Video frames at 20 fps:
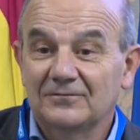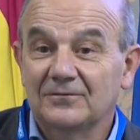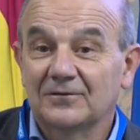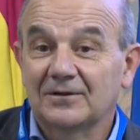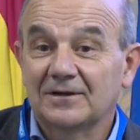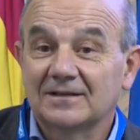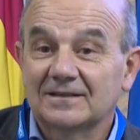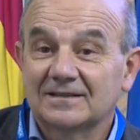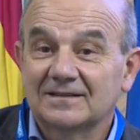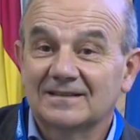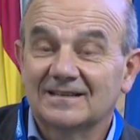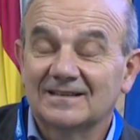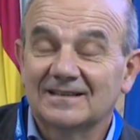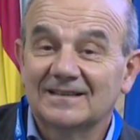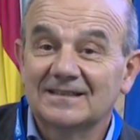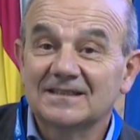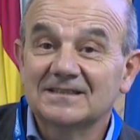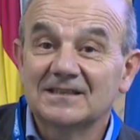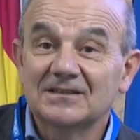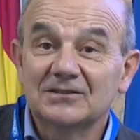for uh,
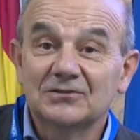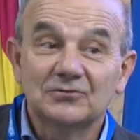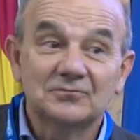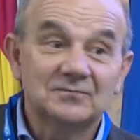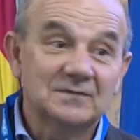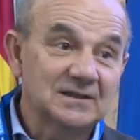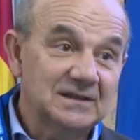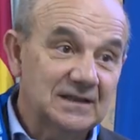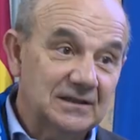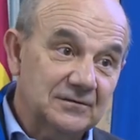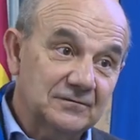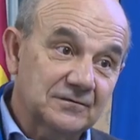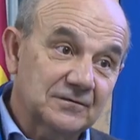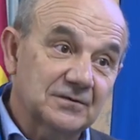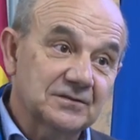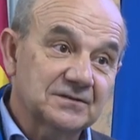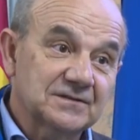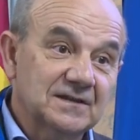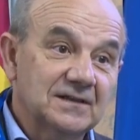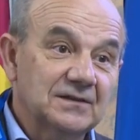listening to me, and of
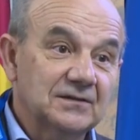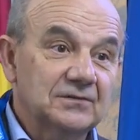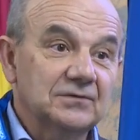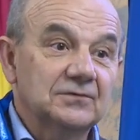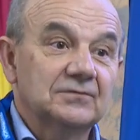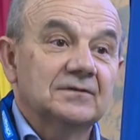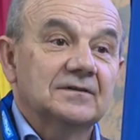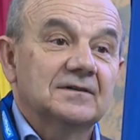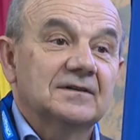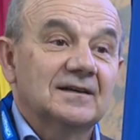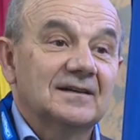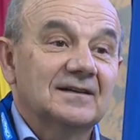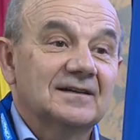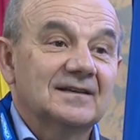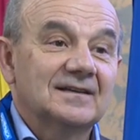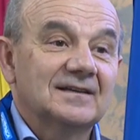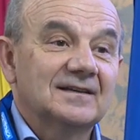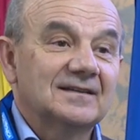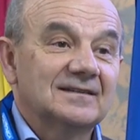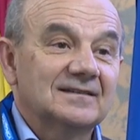course, thank you uh,
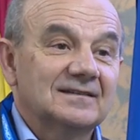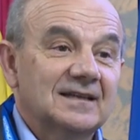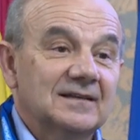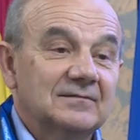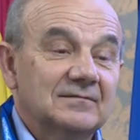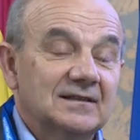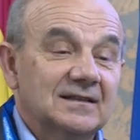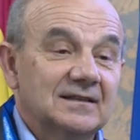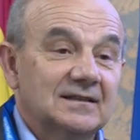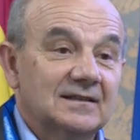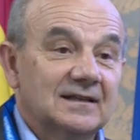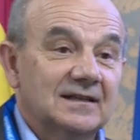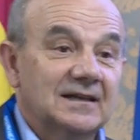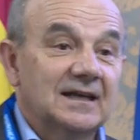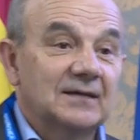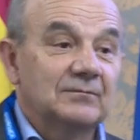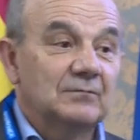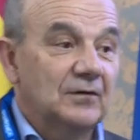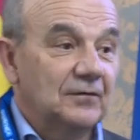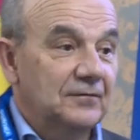in, in the
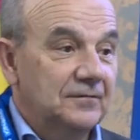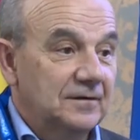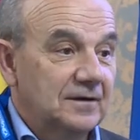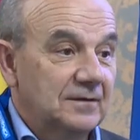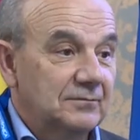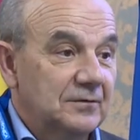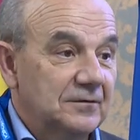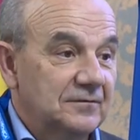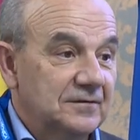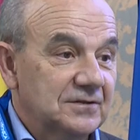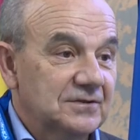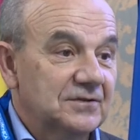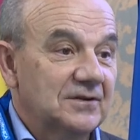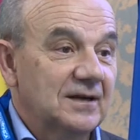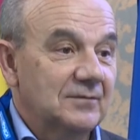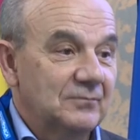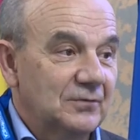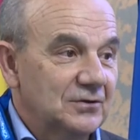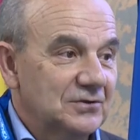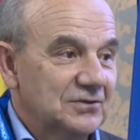name of uh, Professor
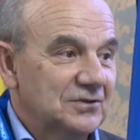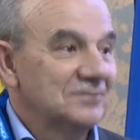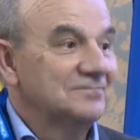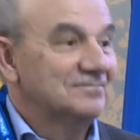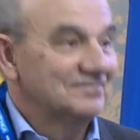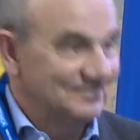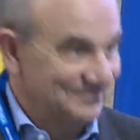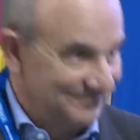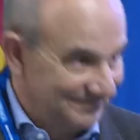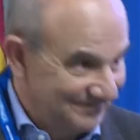Ambrosio.